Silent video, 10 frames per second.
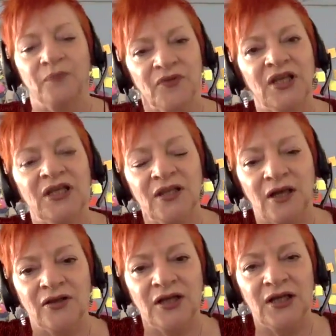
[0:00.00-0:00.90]

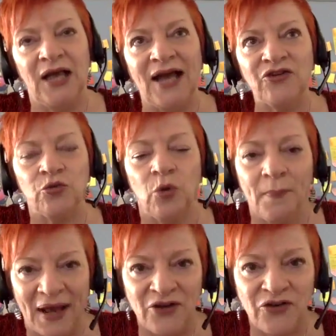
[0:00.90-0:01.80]
The actual
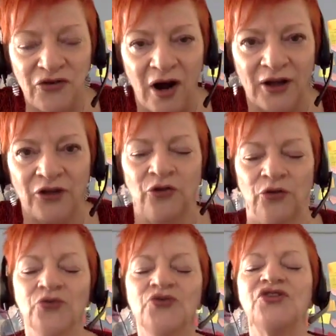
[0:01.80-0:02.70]
mantra I
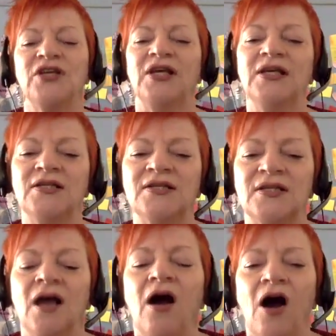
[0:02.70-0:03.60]
use
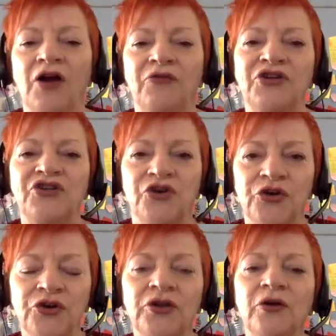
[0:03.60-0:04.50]
is, I
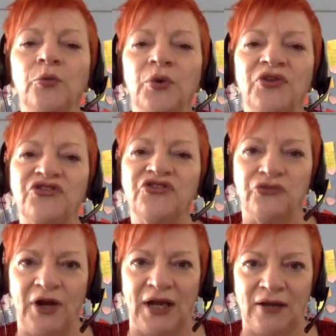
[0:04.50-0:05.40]
return with
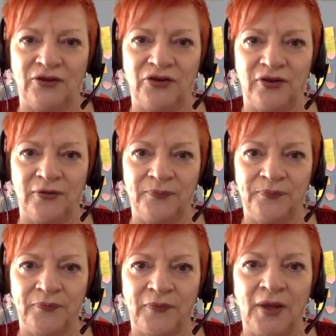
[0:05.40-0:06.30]
strength.
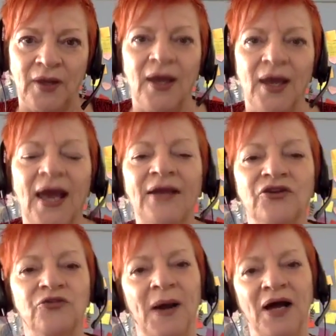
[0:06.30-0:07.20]
And
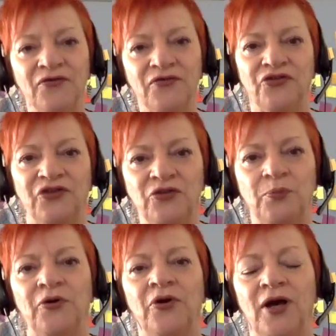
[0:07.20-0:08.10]
it's part of the center
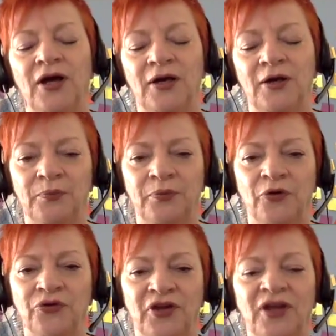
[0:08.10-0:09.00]

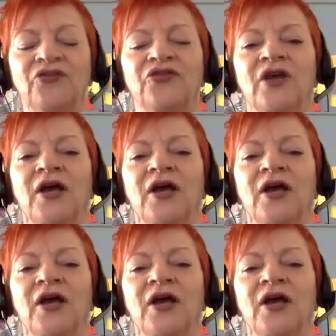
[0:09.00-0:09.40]
process,